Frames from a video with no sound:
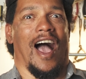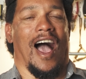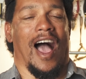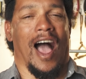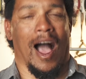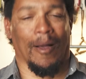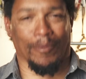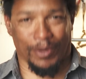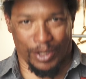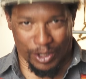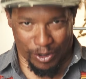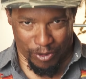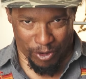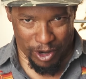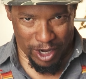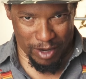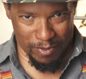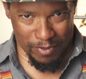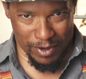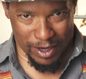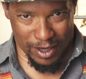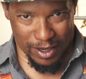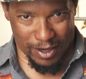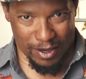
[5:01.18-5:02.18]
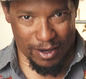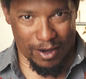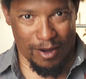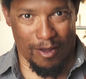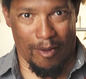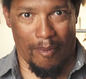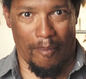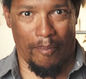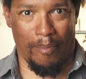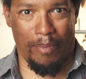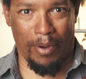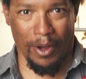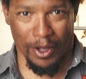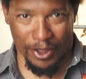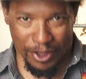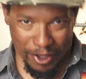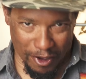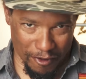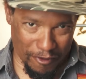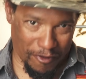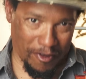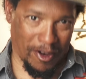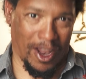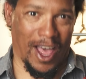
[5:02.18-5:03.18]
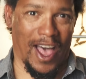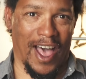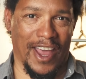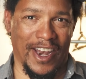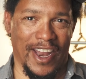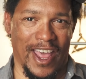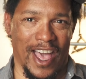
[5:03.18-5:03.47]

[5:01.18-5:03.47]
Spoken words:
I'm screaming, put the fly